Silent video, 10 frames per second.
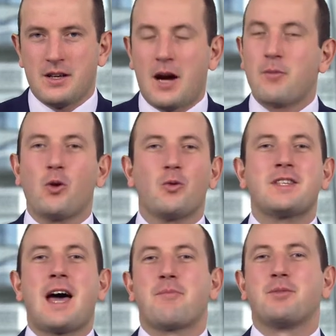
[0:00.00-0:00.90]
I'm
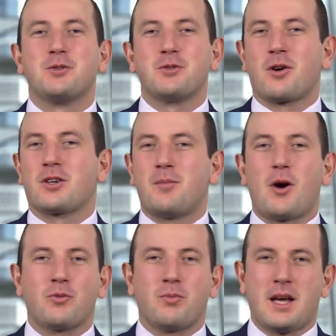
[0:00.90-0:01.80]
always happy to talk
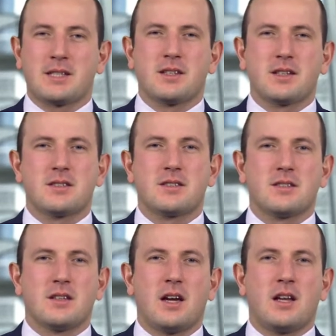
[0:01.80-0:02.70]
about plastics
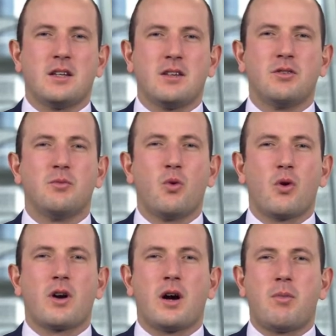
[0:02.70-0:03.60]
and even
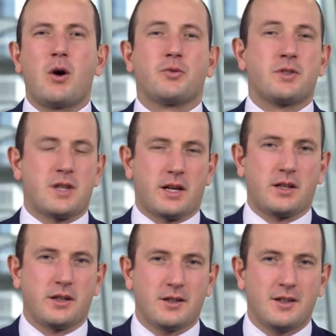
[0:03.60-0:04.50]
more about recycling.